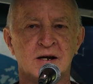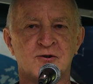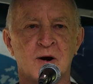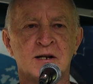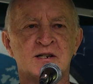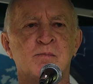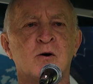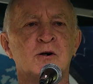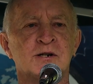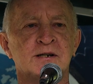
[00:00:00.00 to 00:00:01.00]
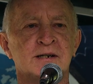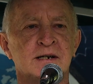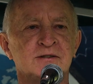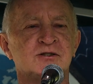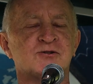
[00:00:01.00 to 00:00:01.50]
transported
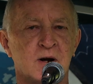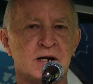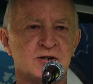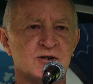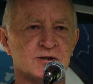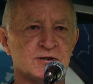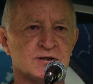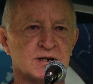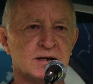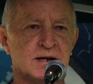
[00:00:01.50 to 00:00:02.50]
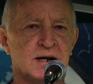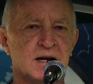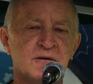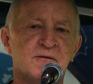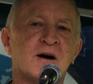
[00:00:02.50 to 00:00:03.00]
in strangers,
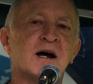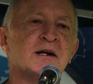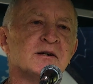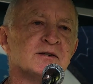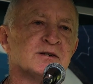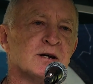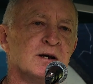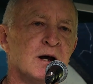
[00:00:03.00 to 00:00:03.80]
invaders,